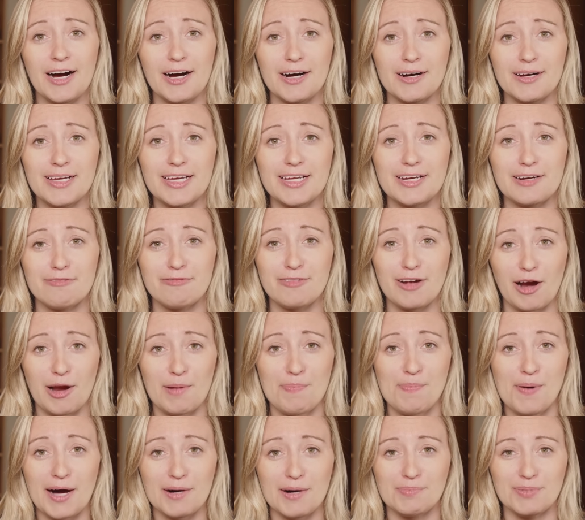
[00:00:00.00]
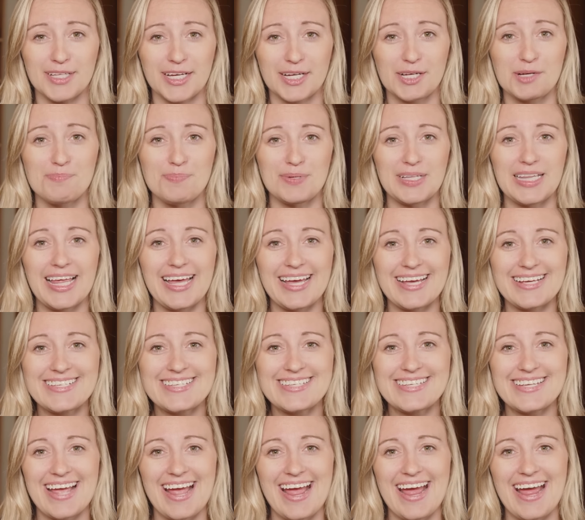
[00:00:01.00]
in a very public
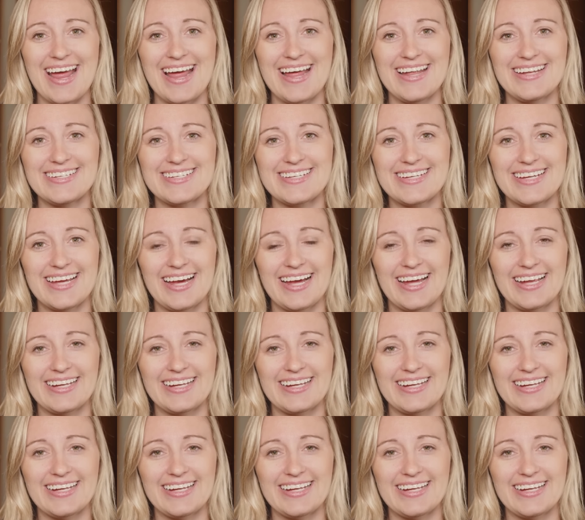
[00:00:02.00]
place and